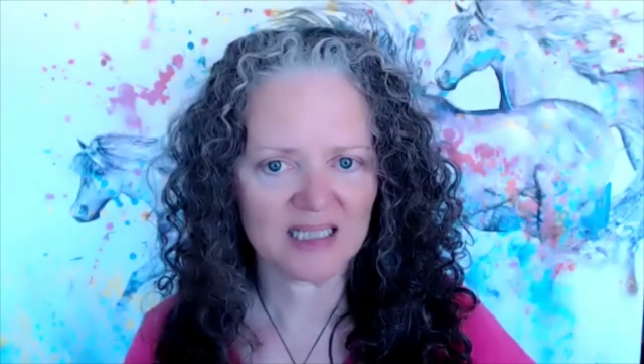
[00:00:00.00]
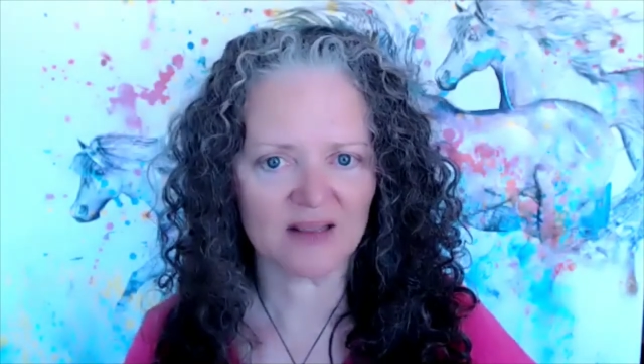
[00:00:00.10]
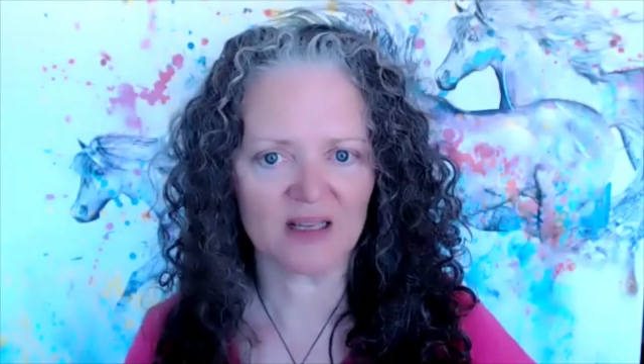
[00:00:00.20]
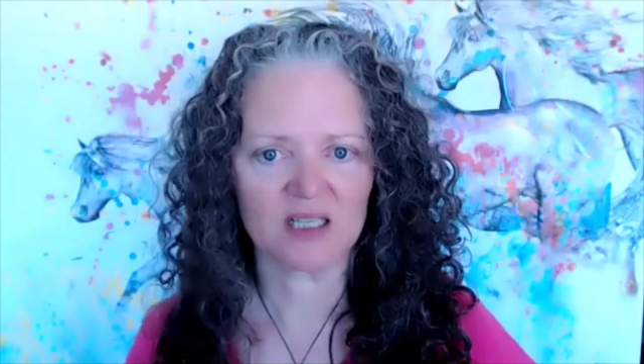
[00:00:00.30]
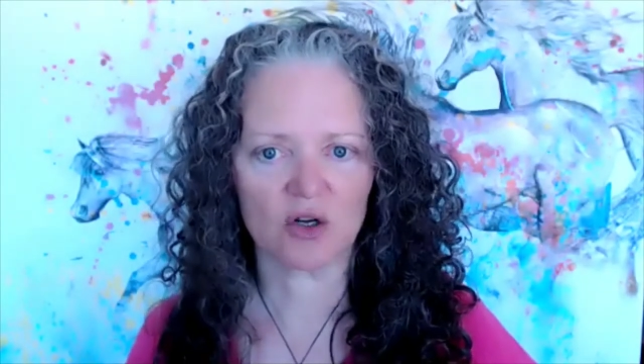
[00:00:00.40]

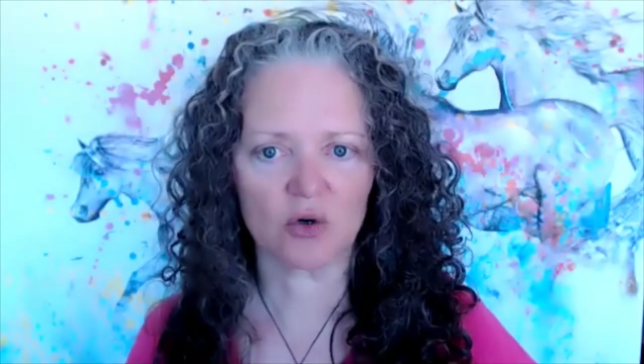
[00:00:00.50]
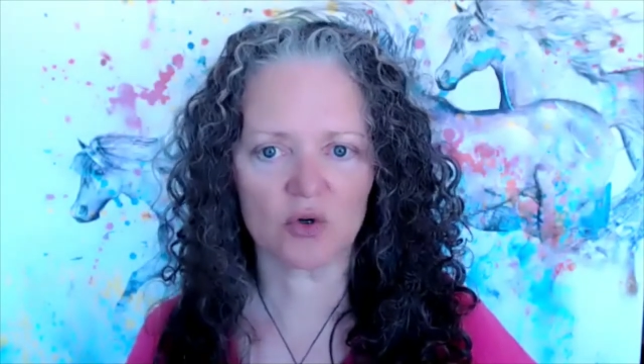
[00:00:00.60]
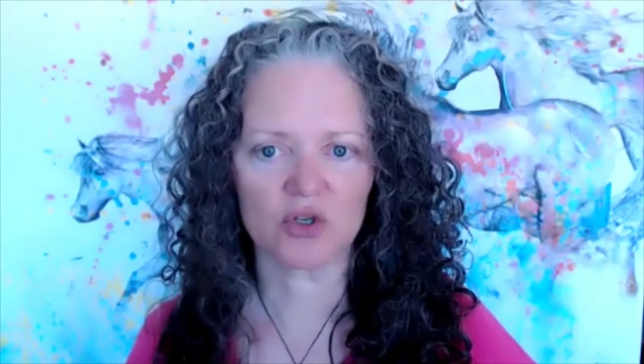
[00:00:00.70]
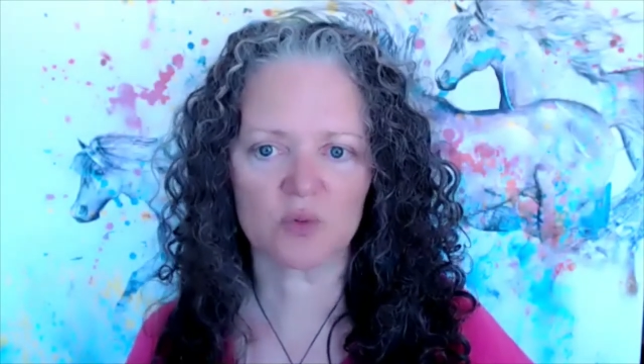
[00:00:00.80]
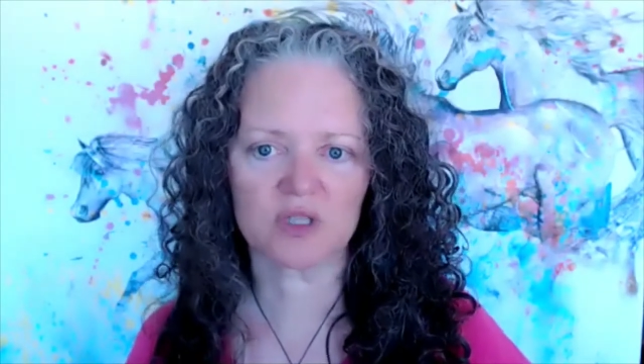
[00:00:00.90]
this
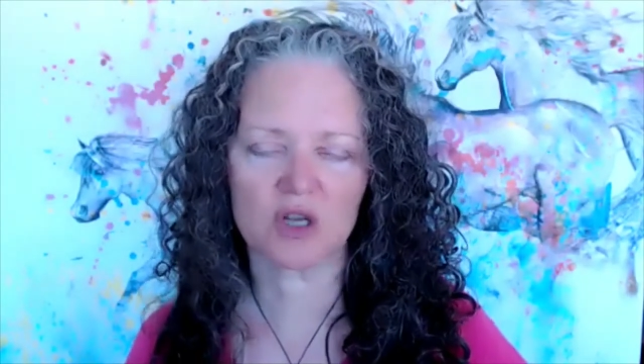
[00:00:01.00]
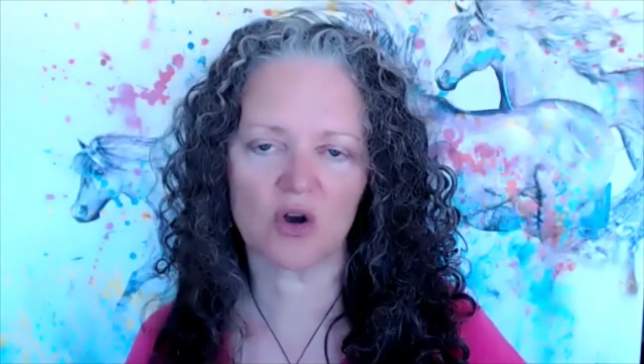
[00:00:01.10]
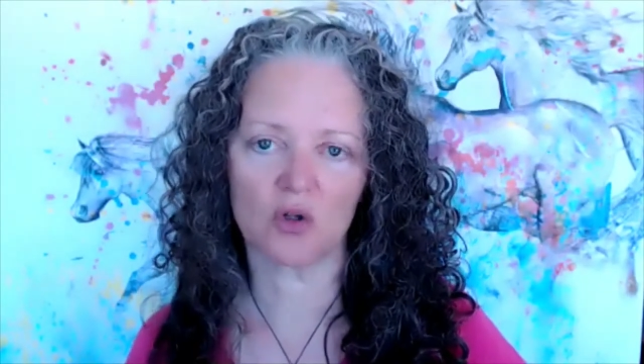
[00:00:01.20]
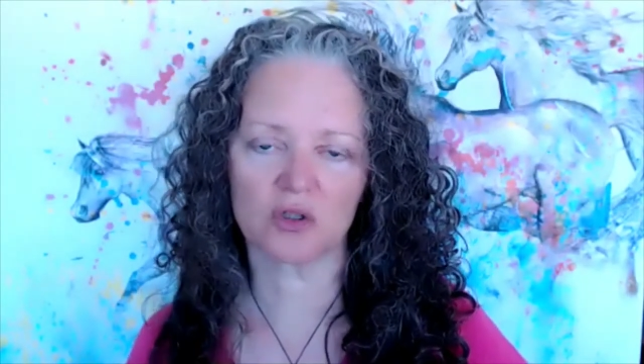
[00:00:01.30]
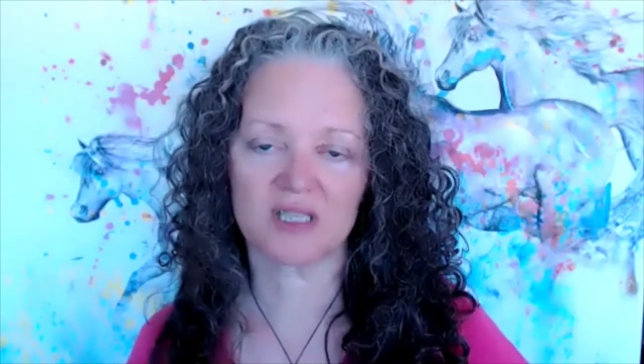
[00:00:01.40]
course was
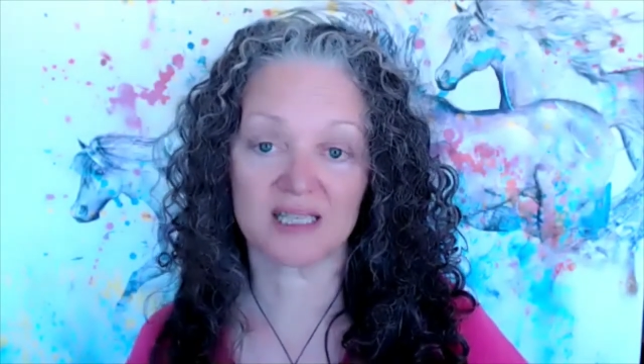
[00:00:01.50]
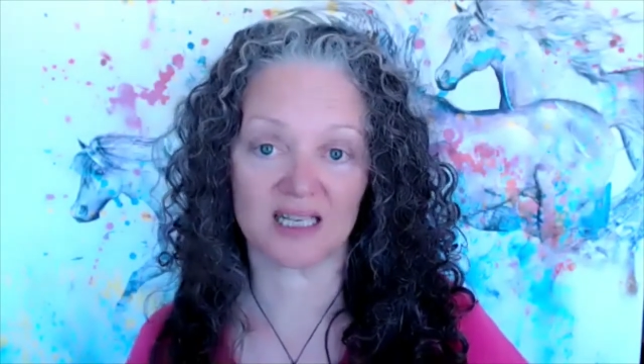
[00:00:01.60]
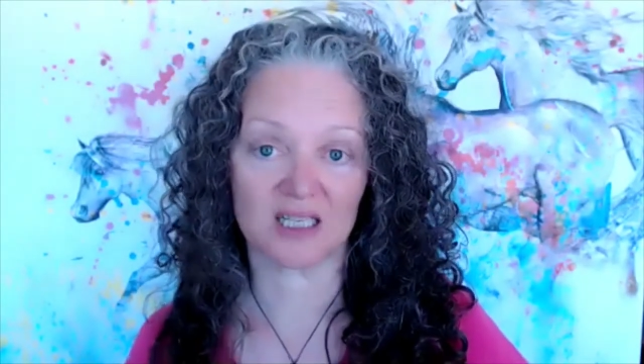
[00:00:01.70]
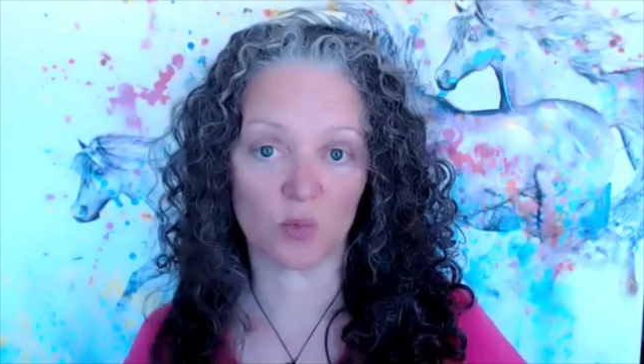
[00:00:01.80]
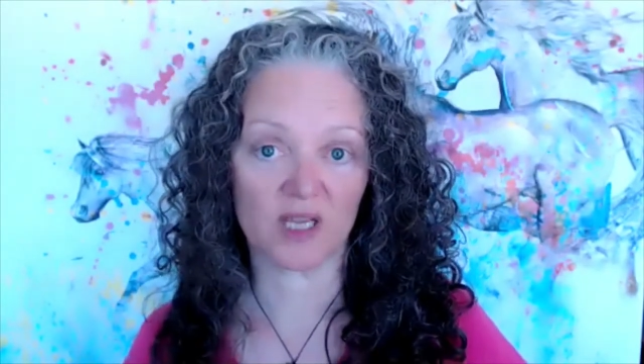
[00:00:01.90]
called
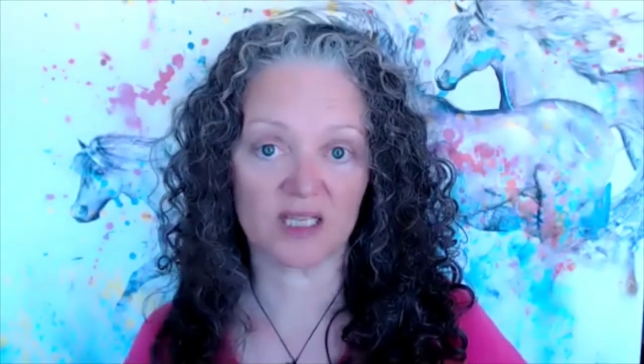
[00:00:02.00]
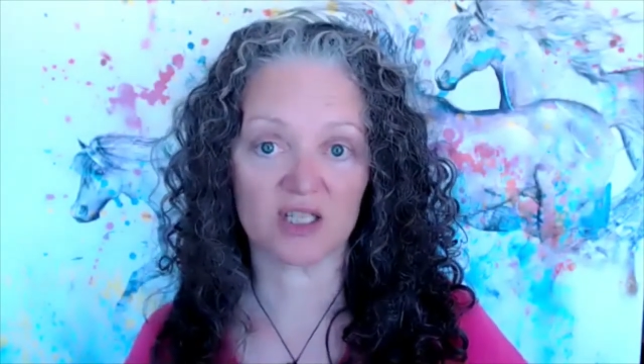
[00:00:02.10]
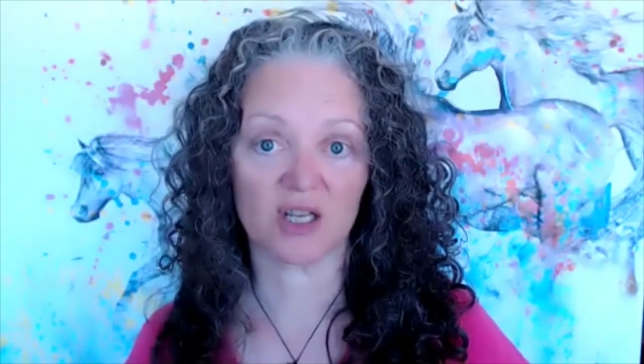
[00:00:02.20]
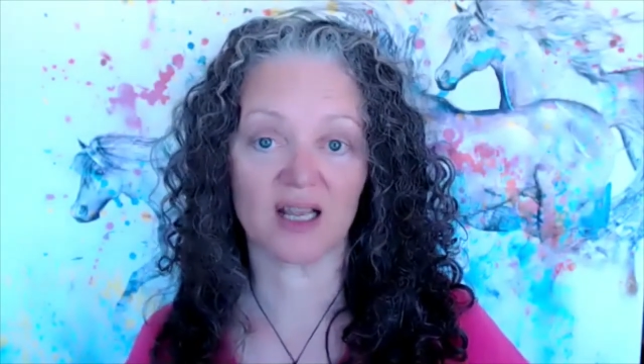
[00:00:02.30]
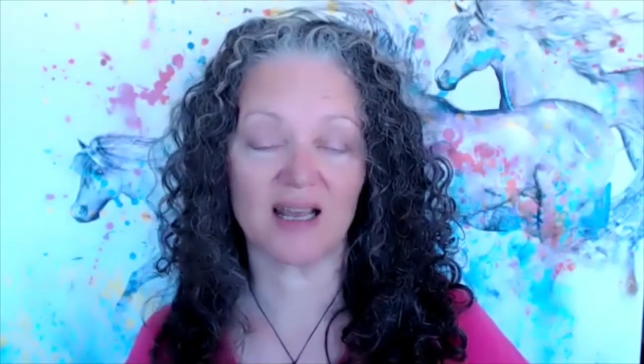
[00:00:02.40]
6 Weeks
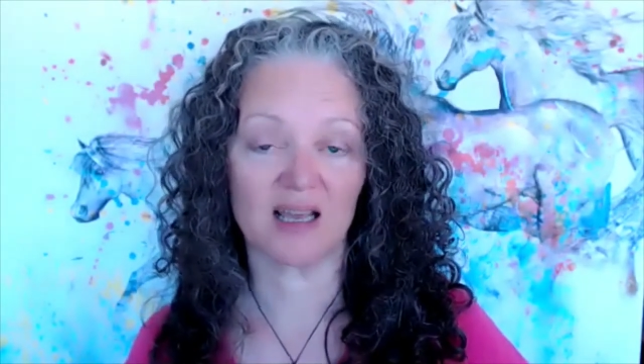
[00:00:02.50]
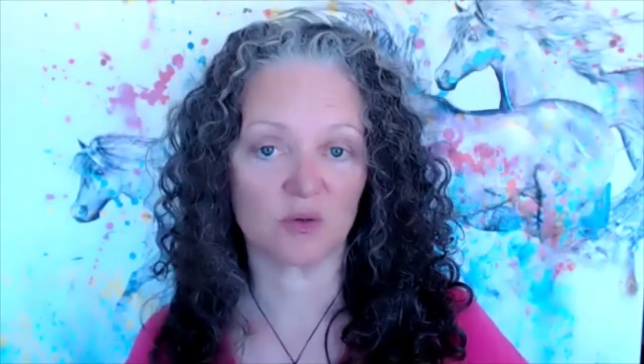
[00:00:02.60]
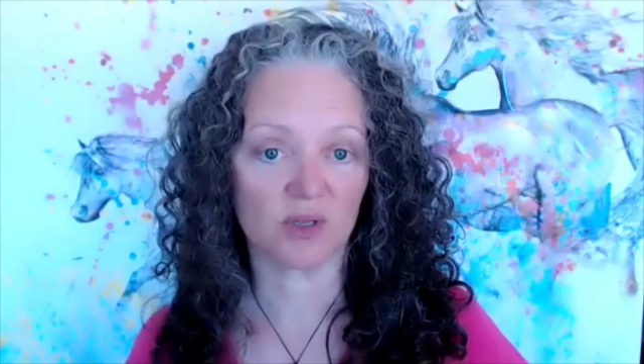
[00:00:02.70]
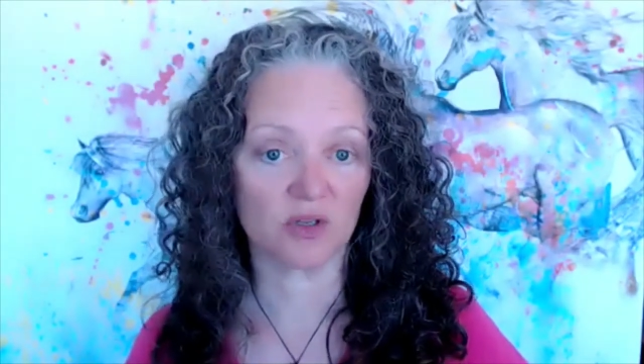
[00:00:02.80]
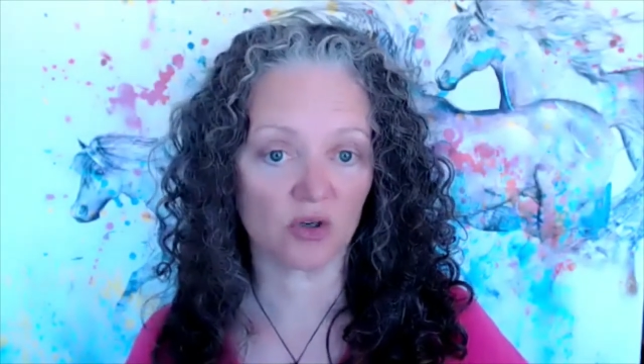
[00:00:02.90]
to Connect
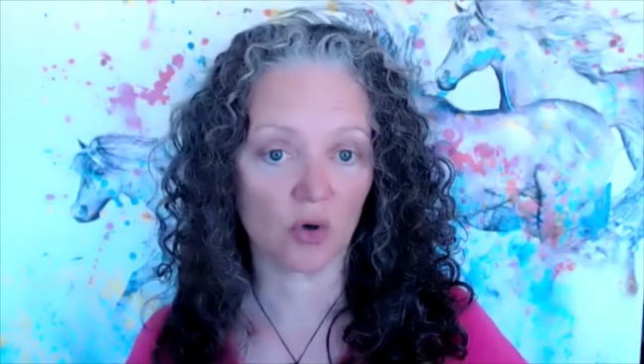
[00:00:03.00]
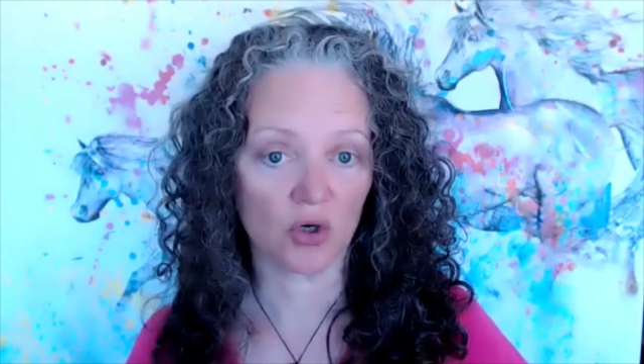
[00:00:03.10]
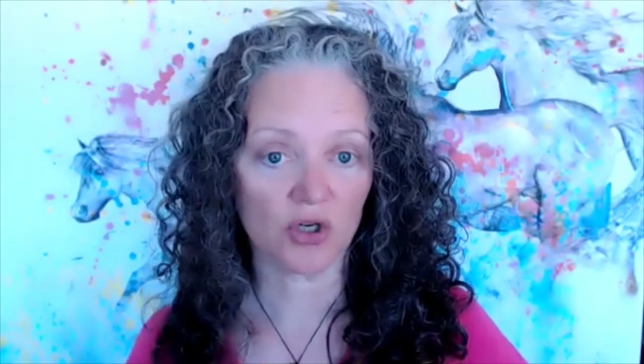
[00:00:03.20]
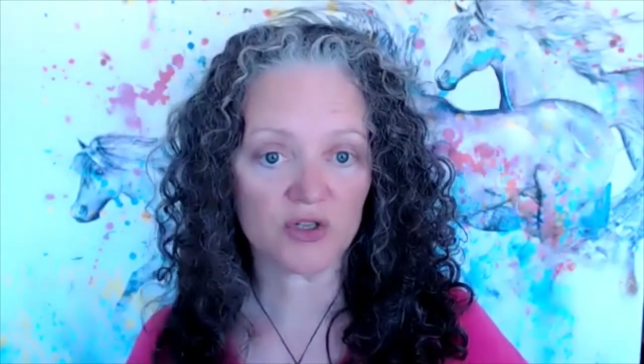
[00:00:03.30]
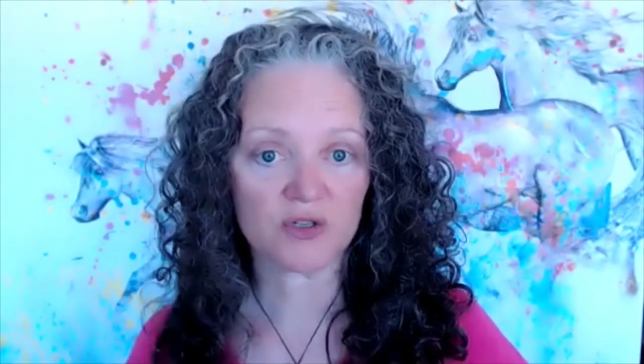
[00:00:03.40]
with Your
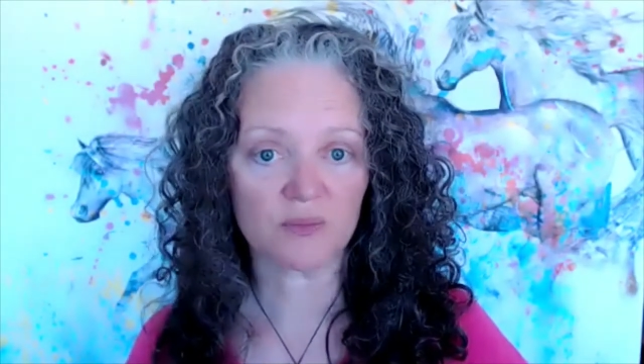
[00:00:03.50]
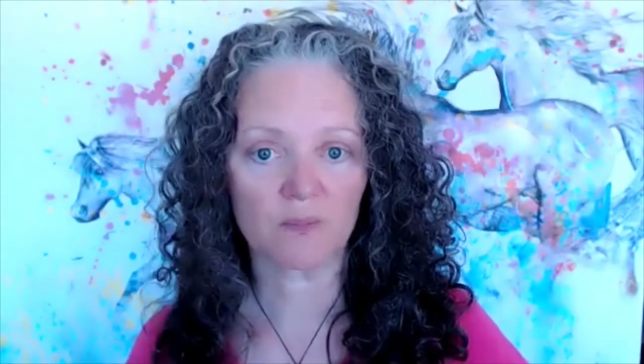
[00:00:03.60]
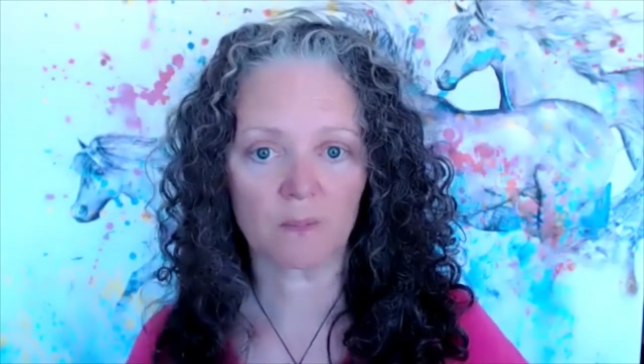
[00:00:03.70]
Horse.